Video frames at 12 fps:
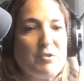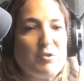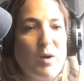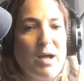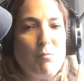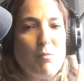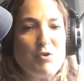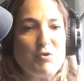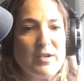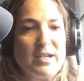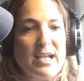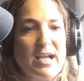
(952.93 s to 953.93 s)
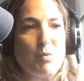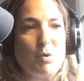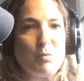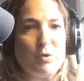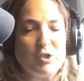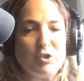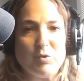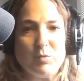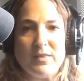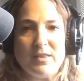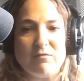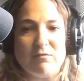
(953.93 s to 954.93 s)
So I'm wondering, when we're
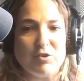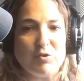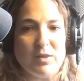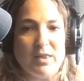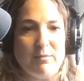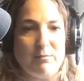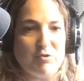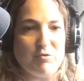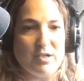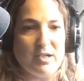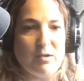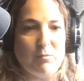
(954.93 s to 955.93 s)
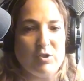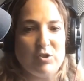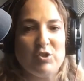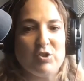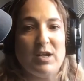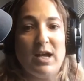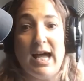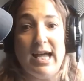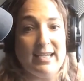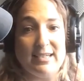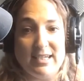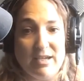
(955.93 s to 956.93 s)
doing this visual imagery, which I
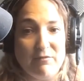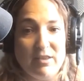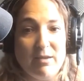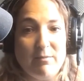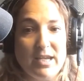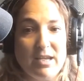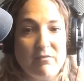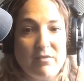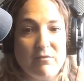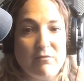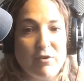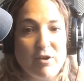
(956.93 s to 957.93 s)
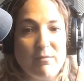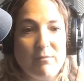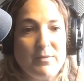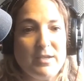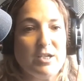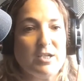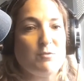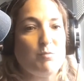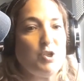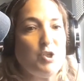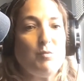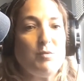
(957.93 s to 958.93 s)
can definitely benefit from, because
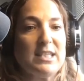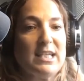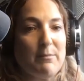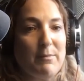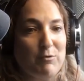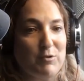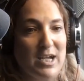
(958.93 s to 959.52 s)
what you said about